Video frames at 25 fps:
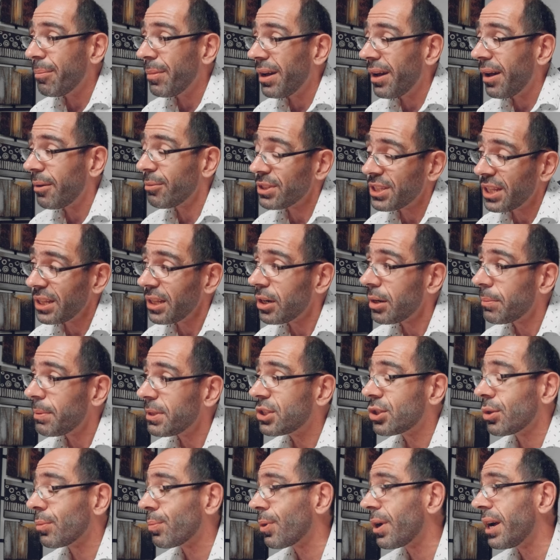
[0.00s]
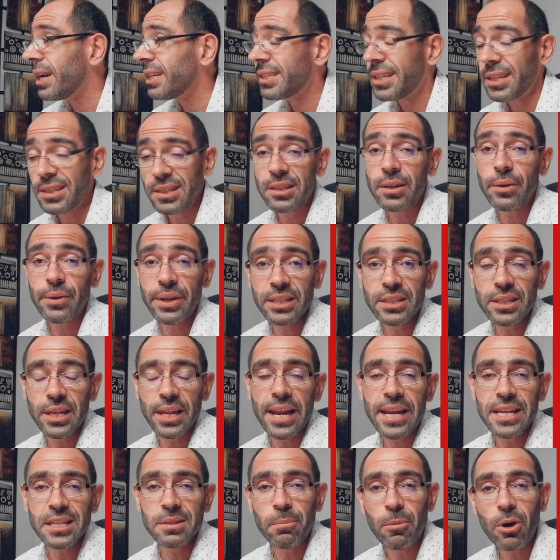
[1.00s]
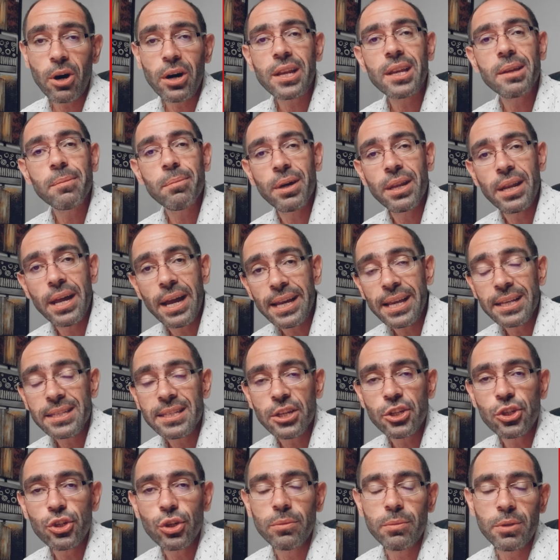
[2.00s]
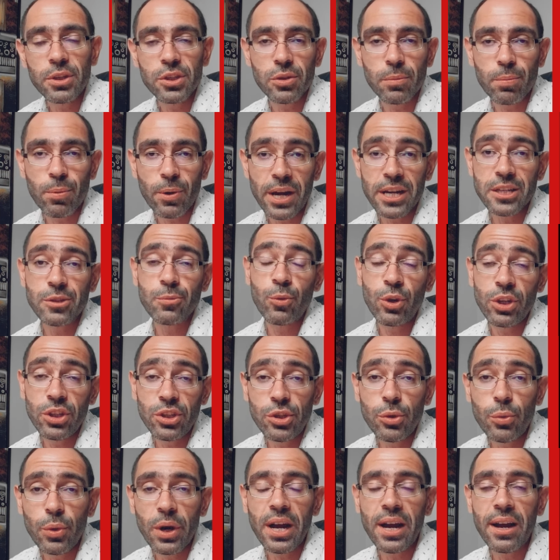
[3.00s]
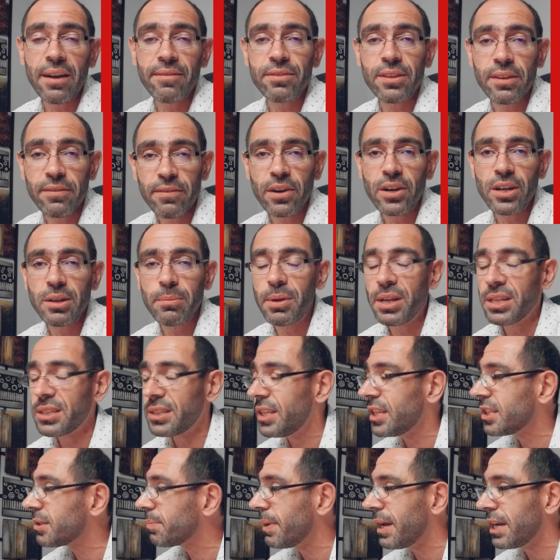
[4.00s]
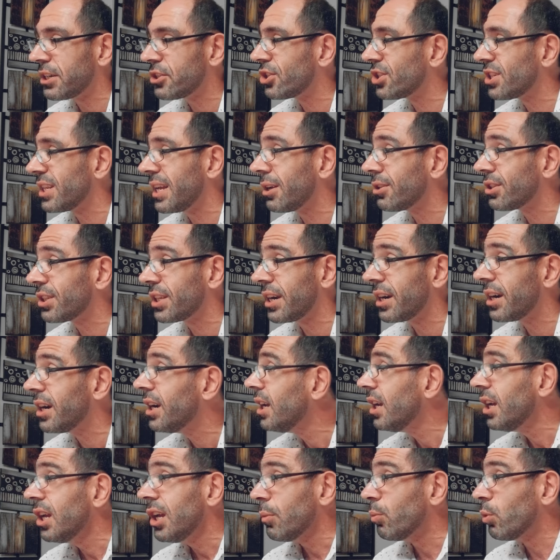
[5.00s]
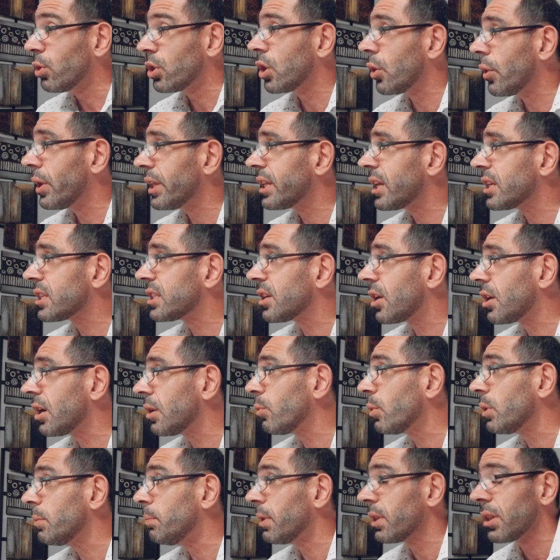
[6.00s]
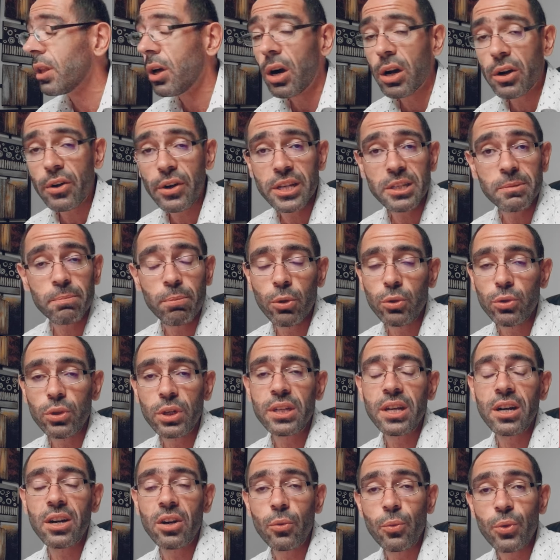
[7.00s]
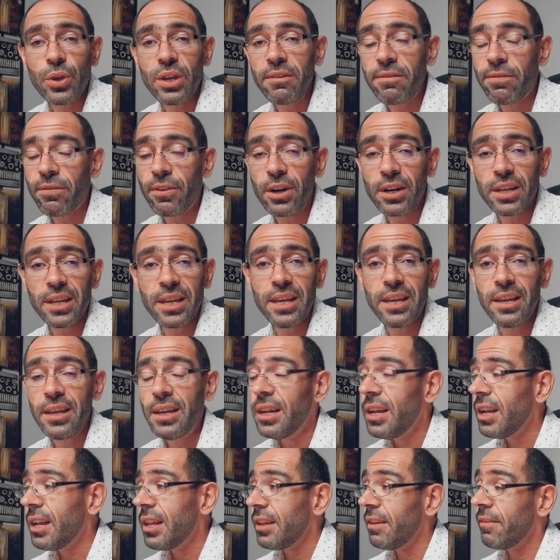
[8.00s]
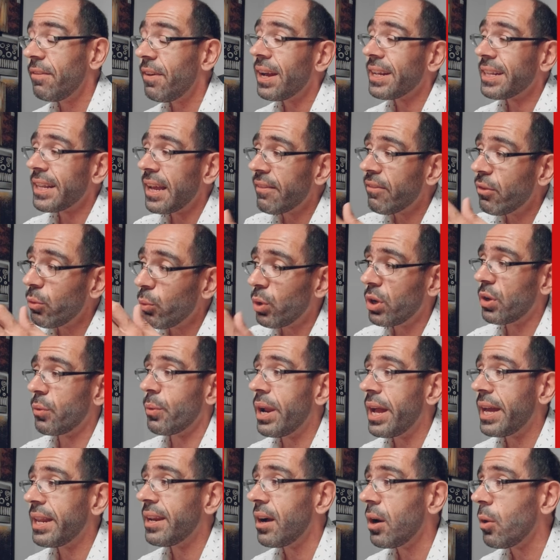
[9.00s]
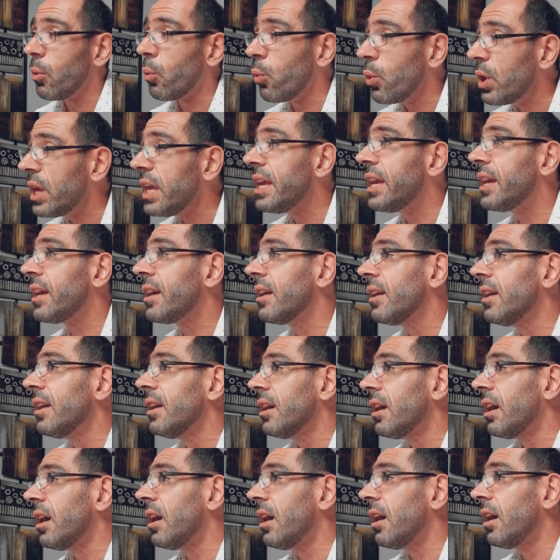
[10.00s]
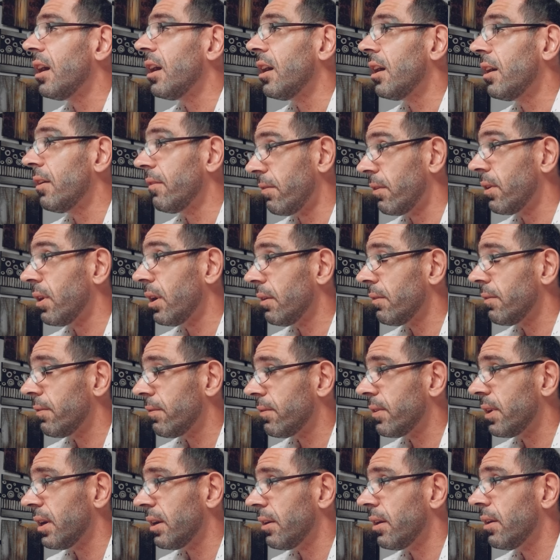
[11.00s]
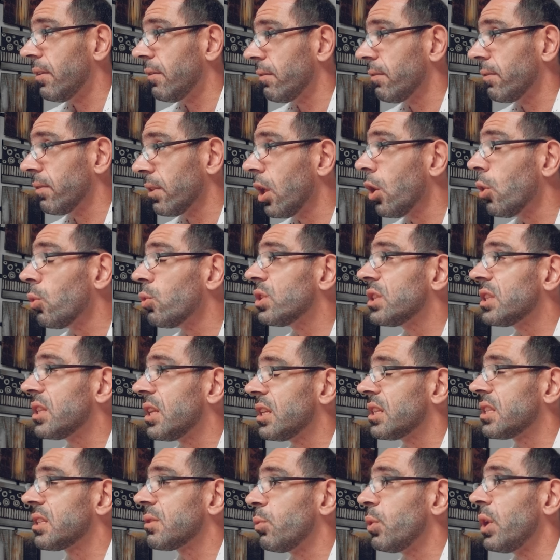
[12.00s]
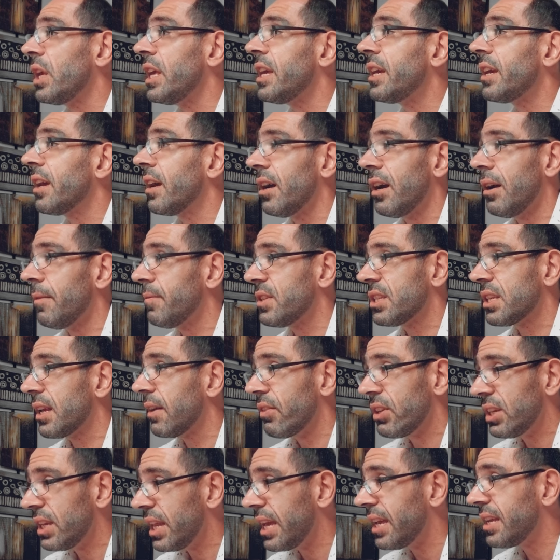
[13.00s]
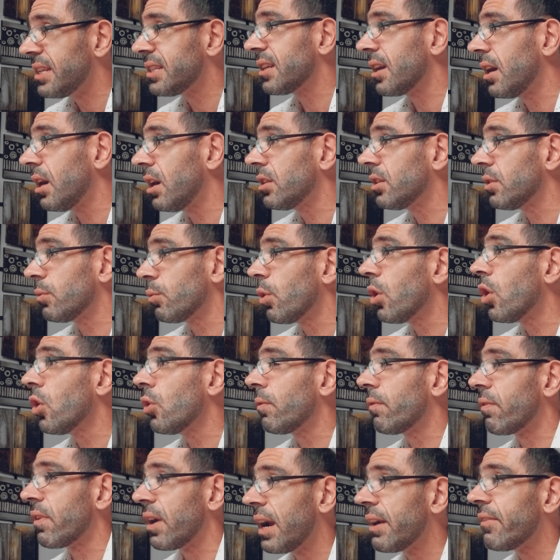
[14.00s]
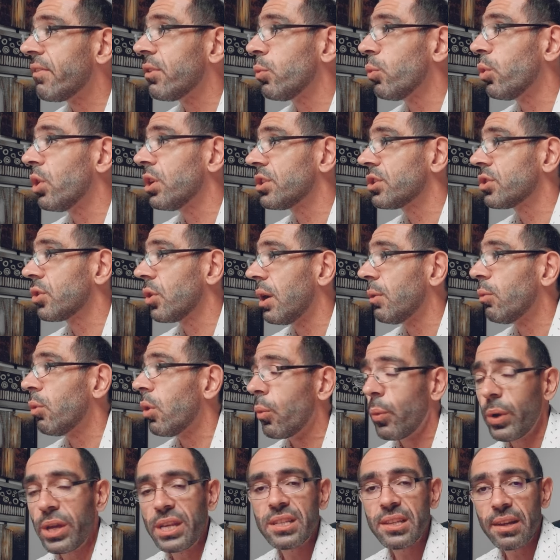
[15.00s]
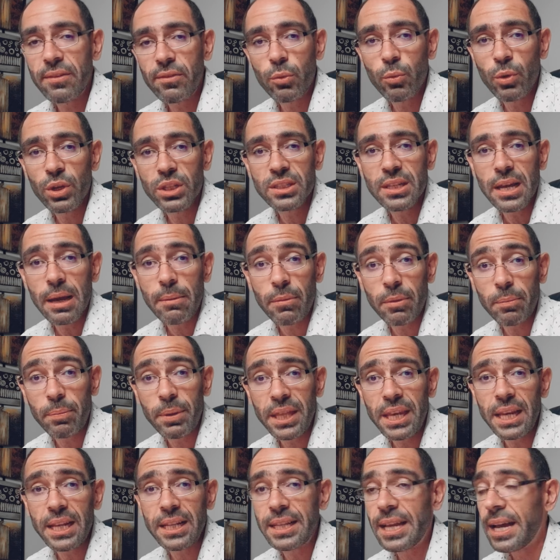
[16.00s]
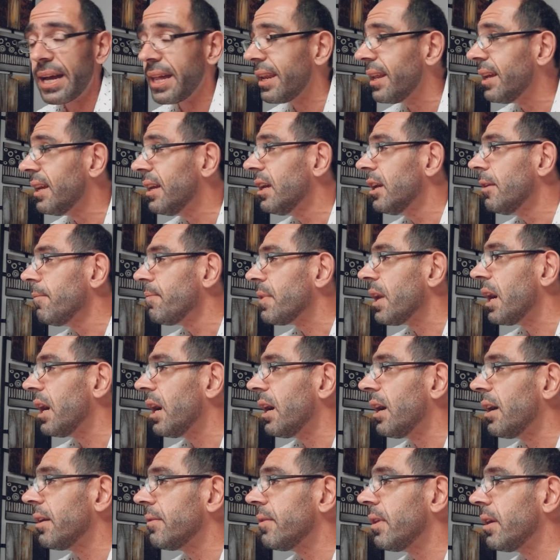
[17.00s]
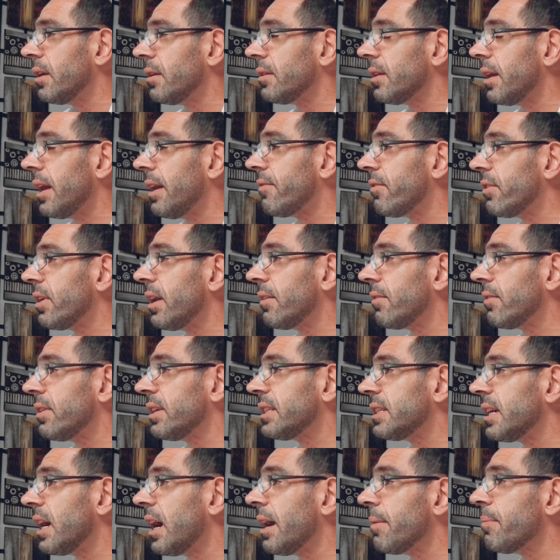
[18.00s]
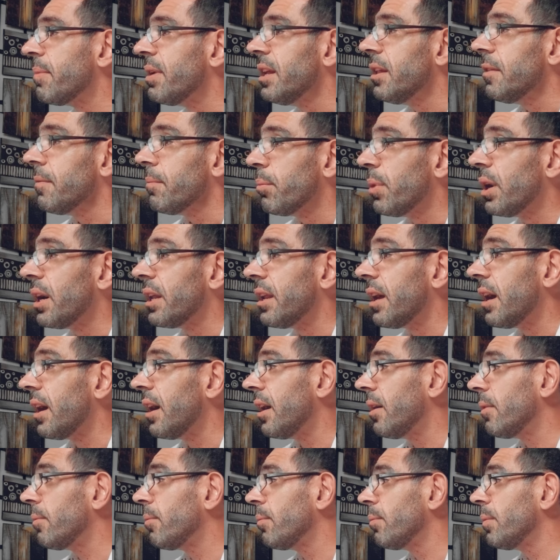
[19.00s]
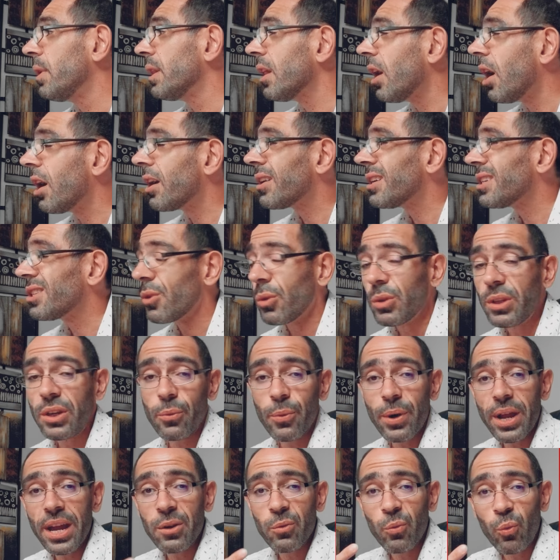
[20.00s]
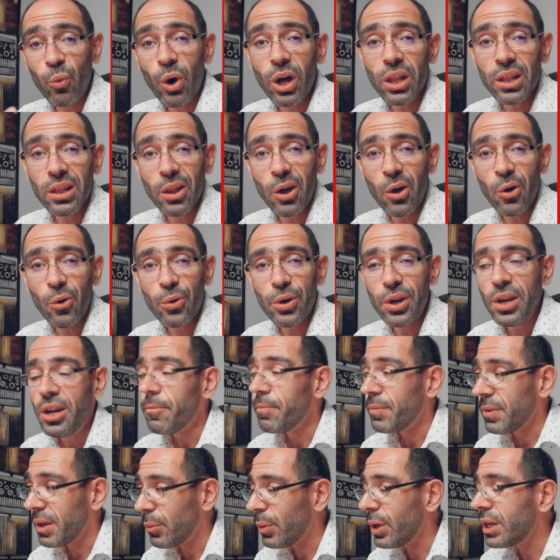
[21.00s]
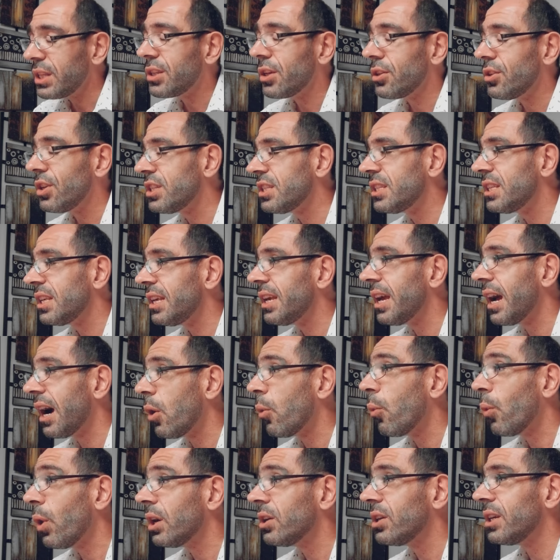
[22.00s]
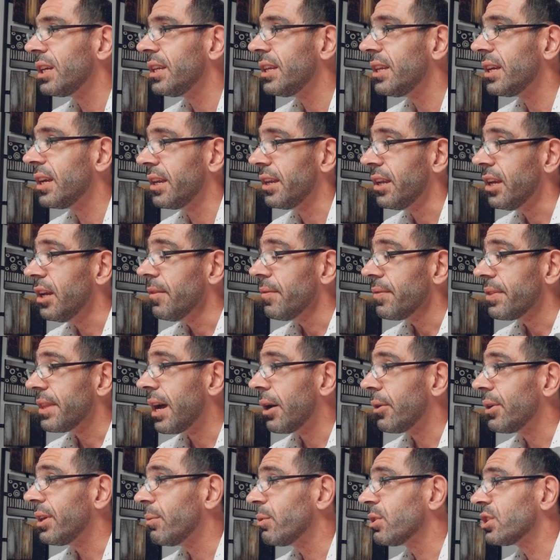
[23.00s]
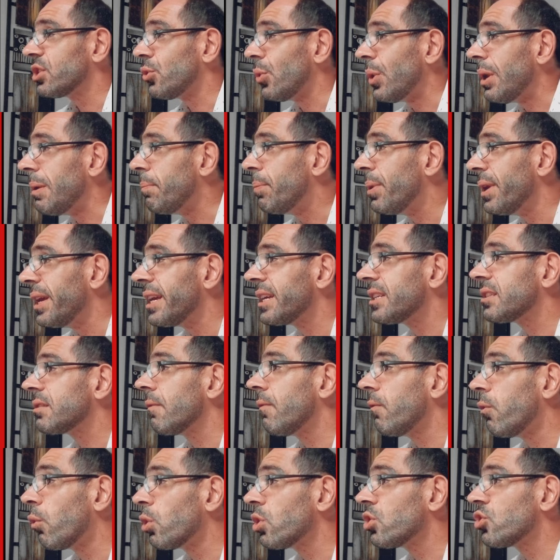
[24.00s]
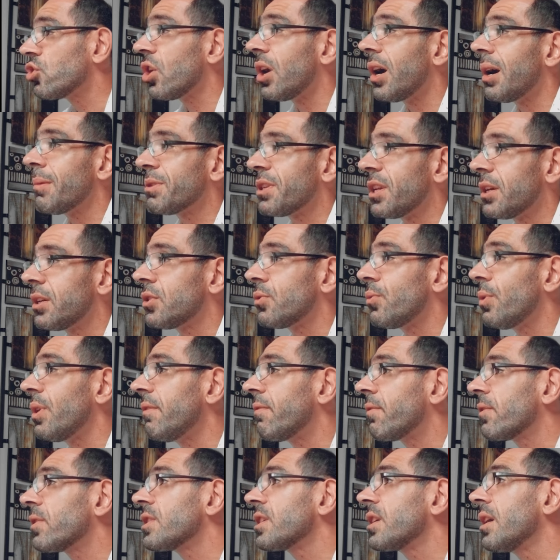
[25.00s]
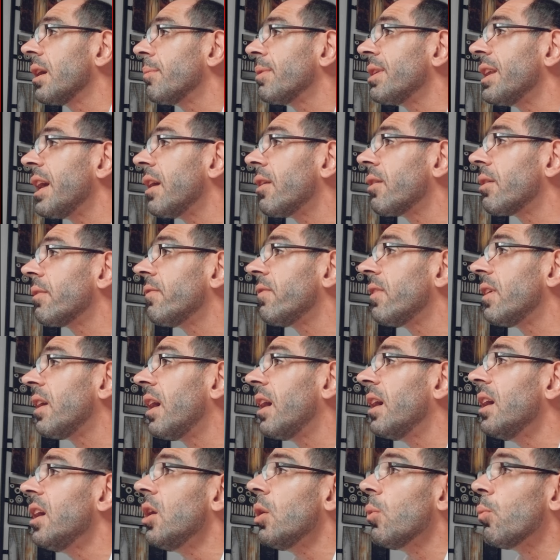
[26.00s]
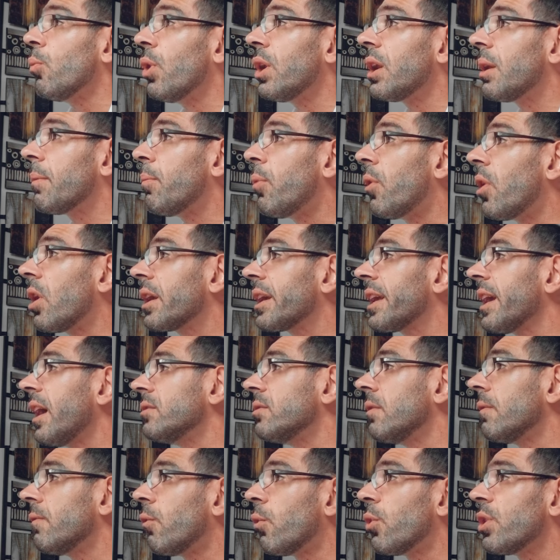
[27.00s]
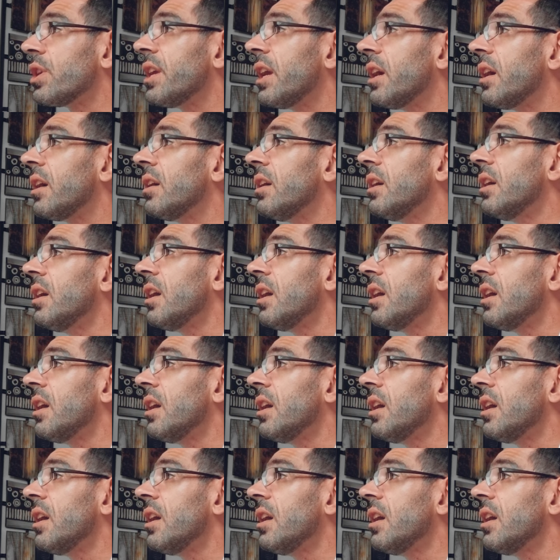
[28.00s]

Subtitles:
was a little bit surprised considering today's market, but I guess I shouldn't be surprised. We do have the very best dispatchers out there. We'll go ahead and get started with Milagres pulling a reefer. In fact, everyone ran a week of loads this week, 7 days on the road for everyone. So I won't waste everyone's time repeating that every time. But Milagres only ran one load, and wait till you see how well he did. Now, he was 3 picks, 4 drops in his reefers coming out of Buena Park, California,